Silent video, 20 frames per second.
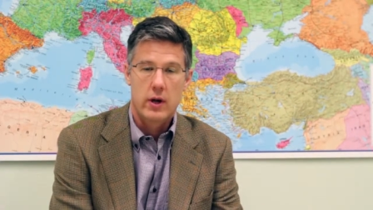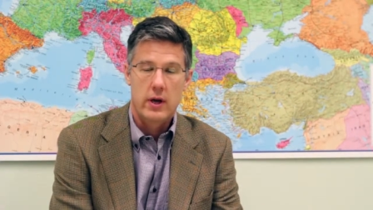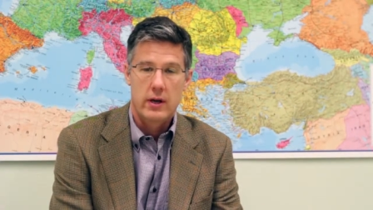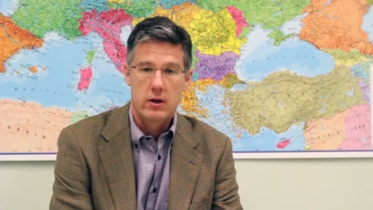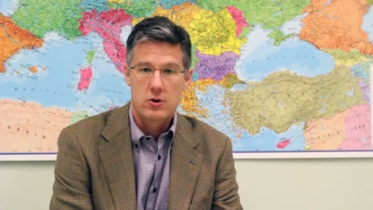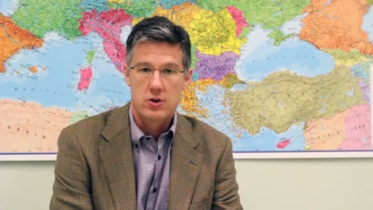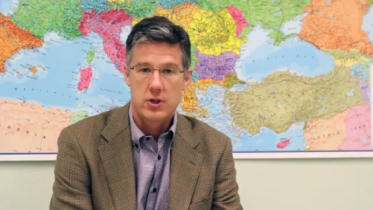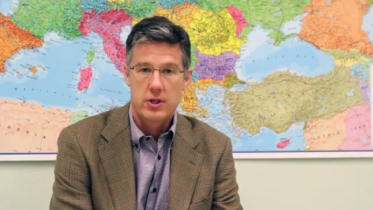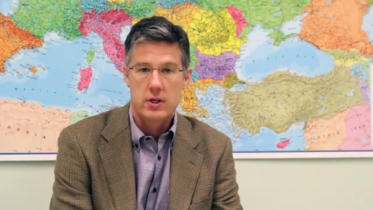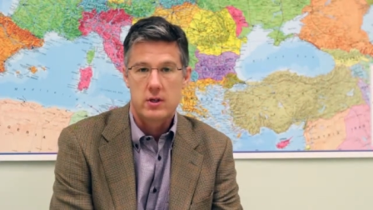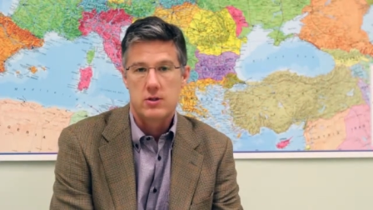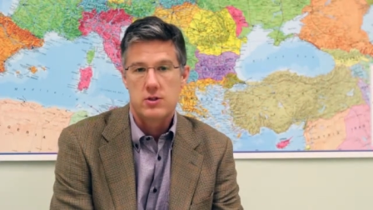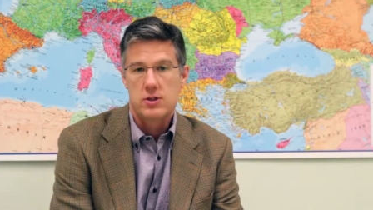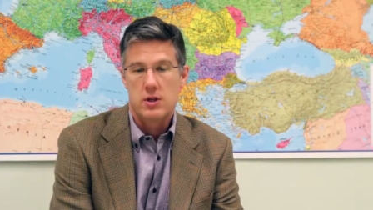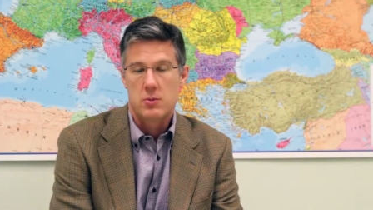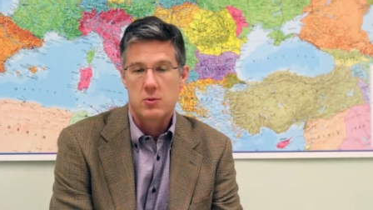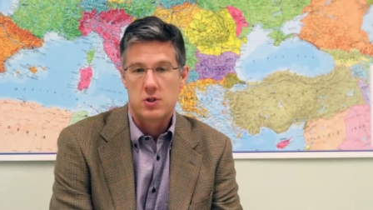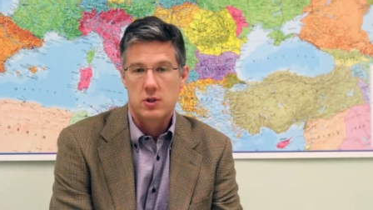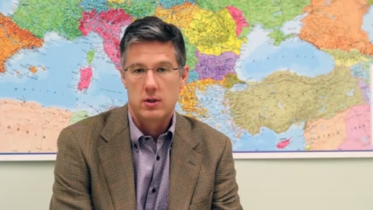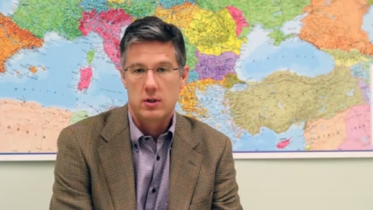energy
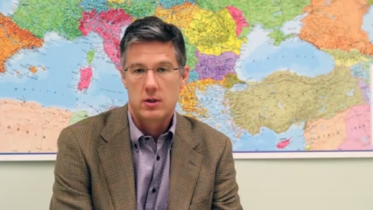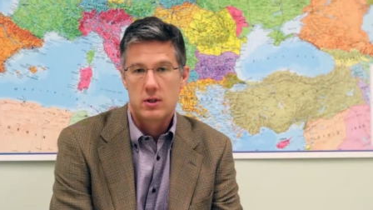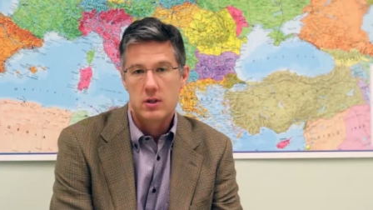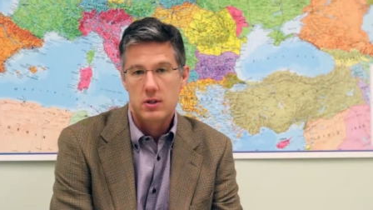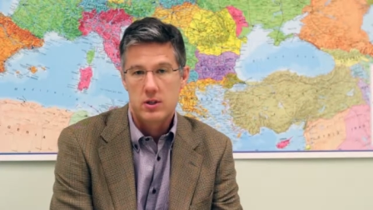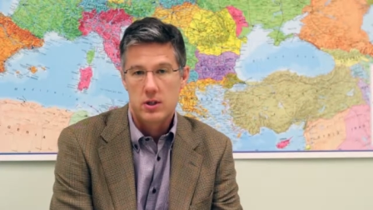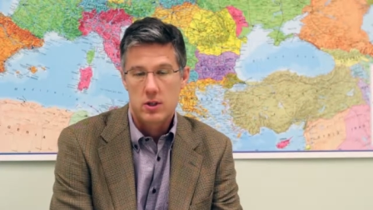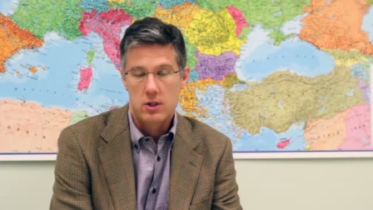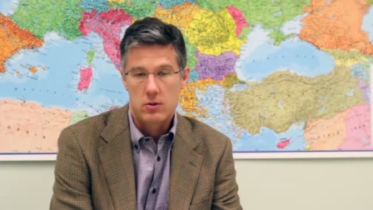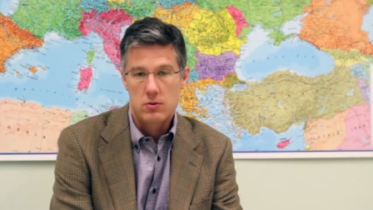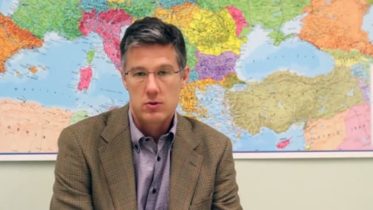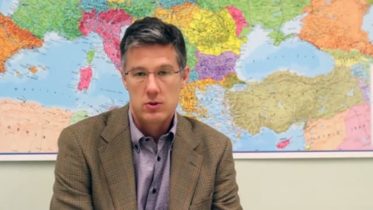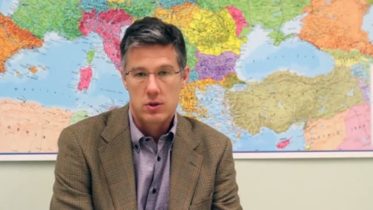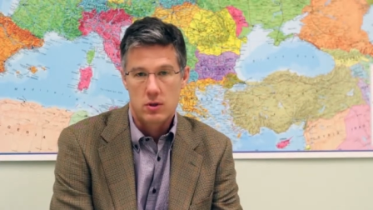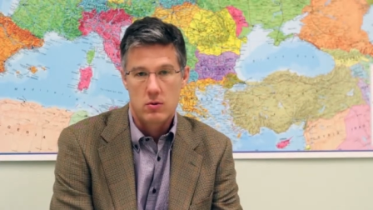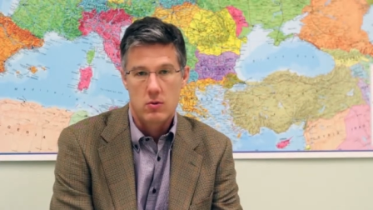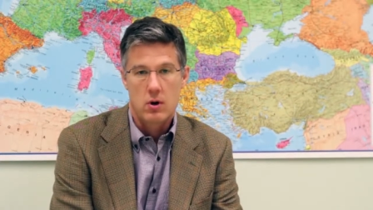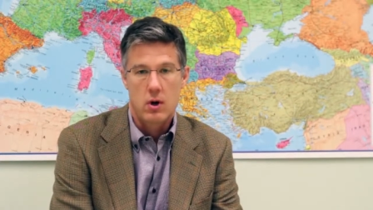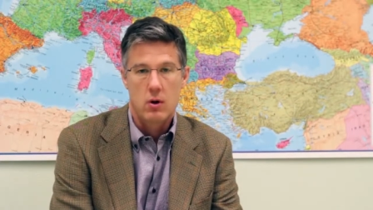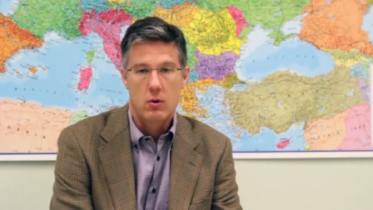consumption continues
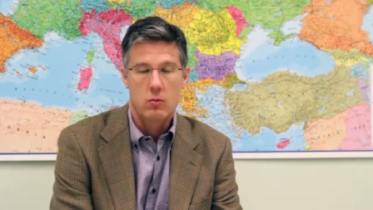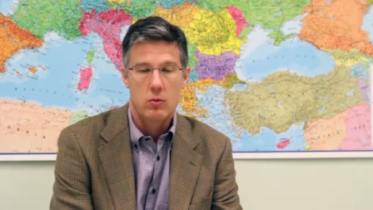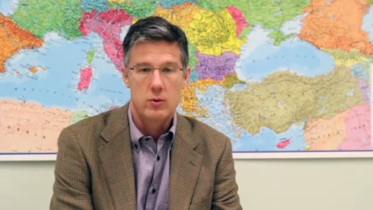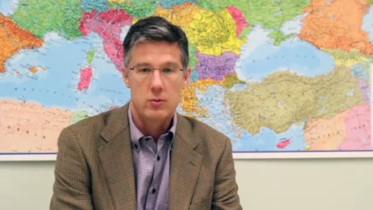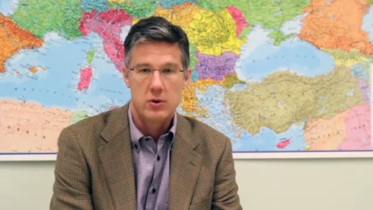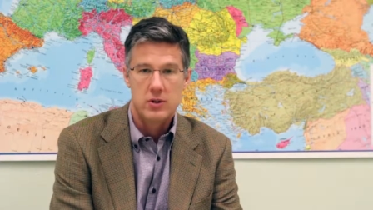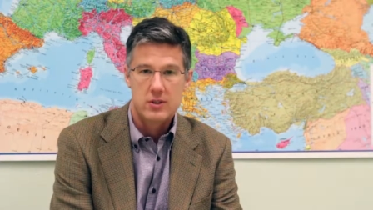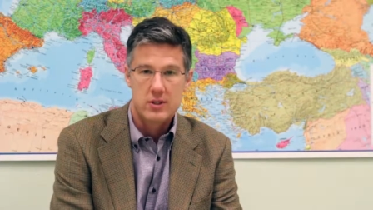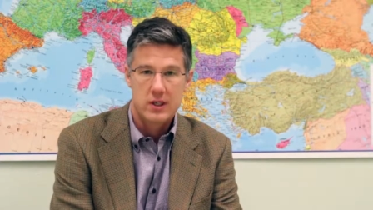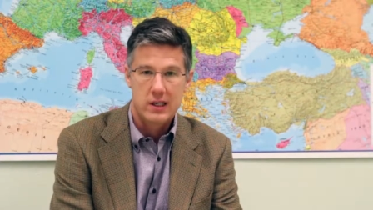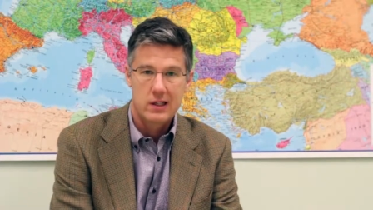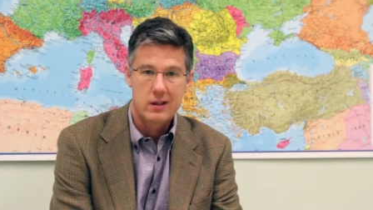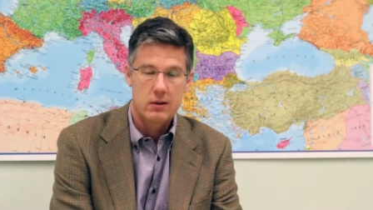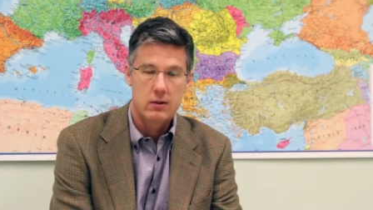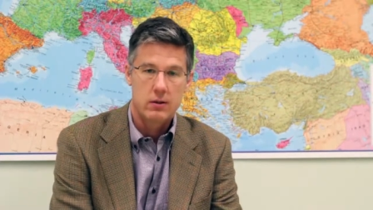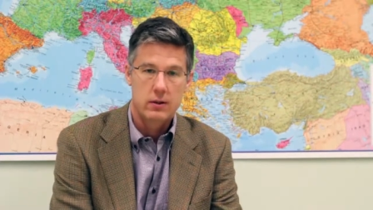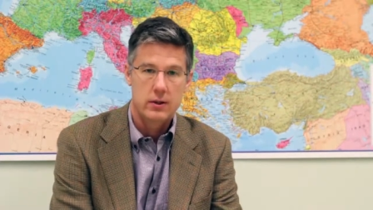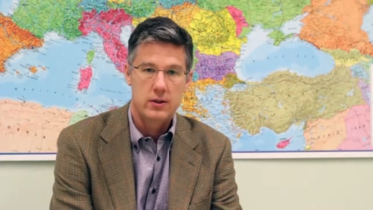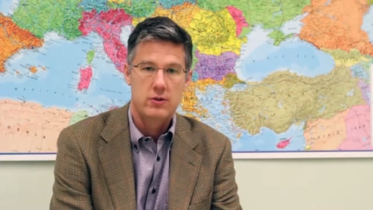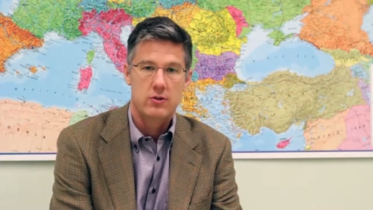to grow, with
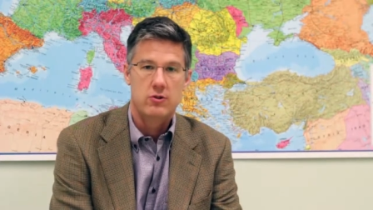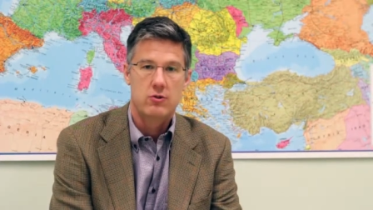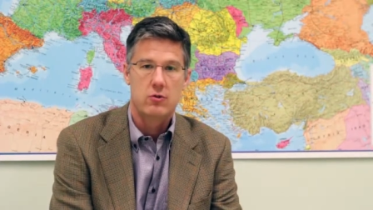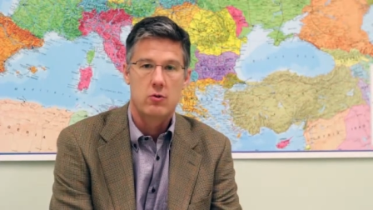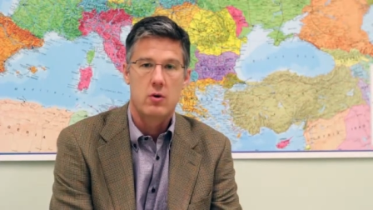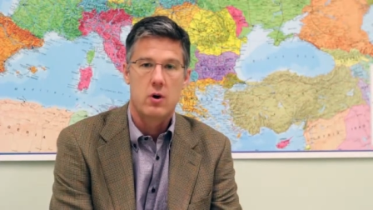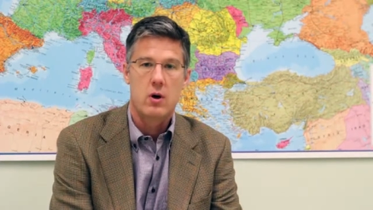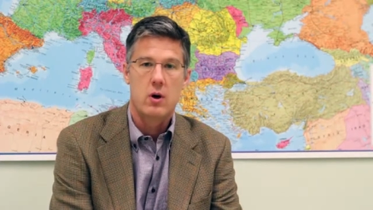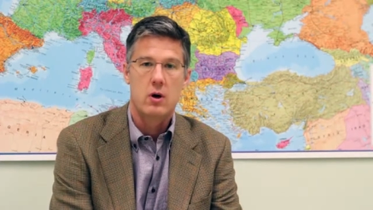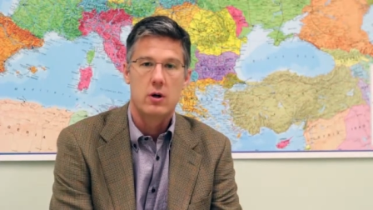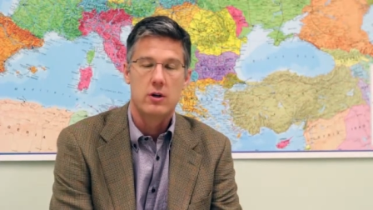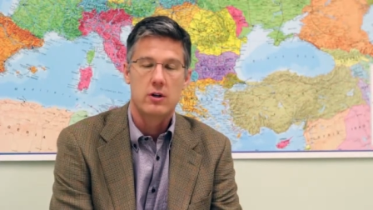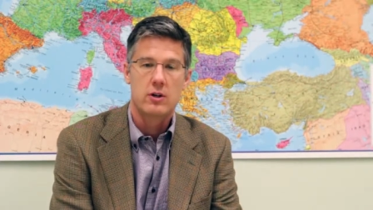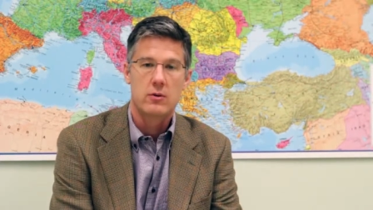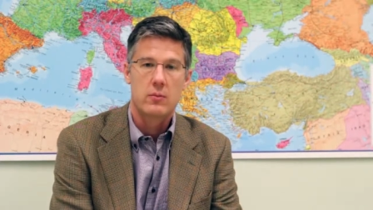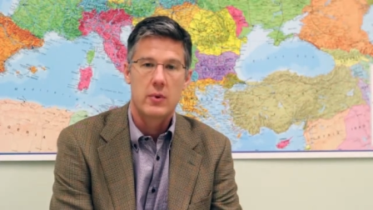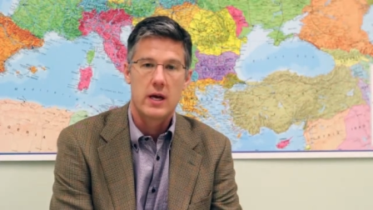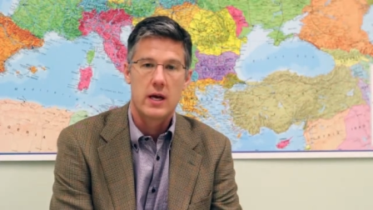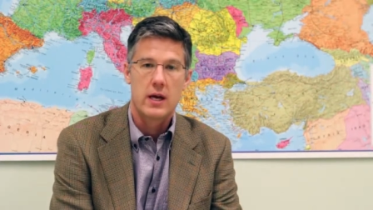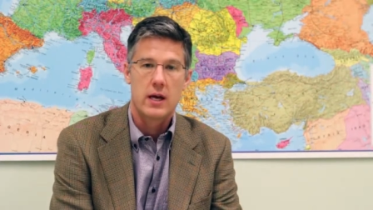particularly strong
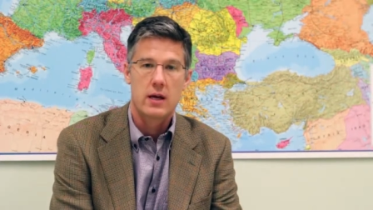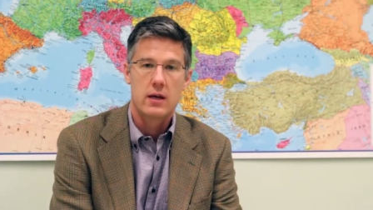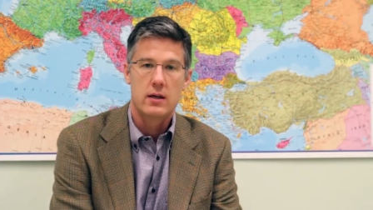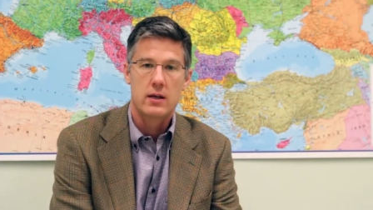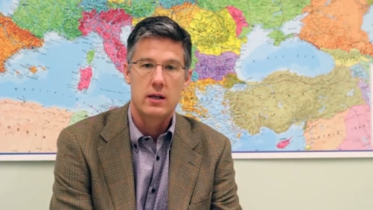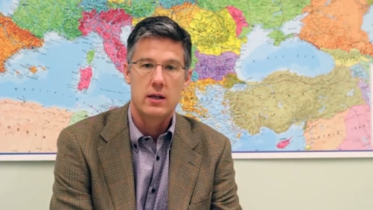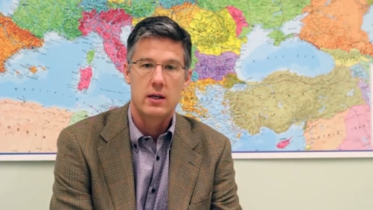demand